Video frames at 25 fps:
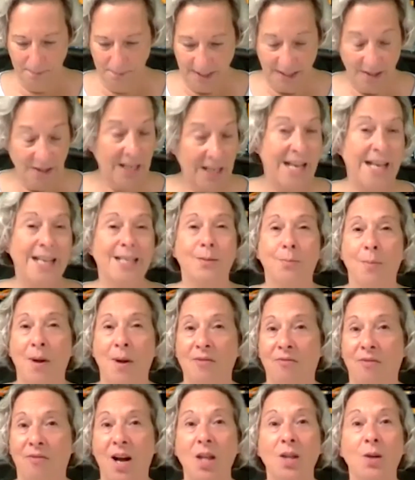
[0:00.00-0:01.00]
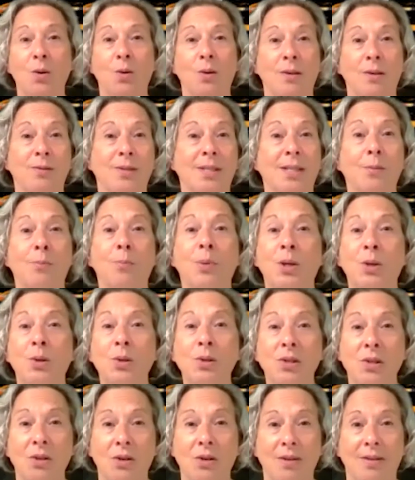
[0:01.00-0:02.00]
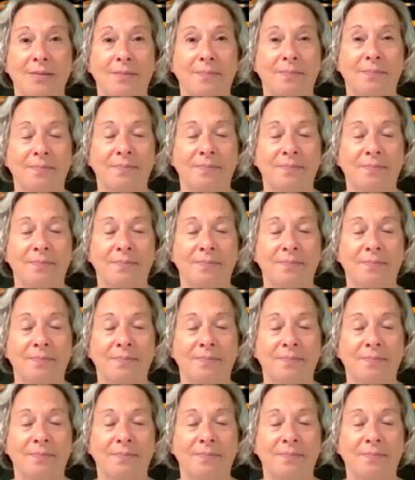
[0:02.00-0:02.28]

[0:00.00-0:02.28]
in the case of my father, he was an abuser.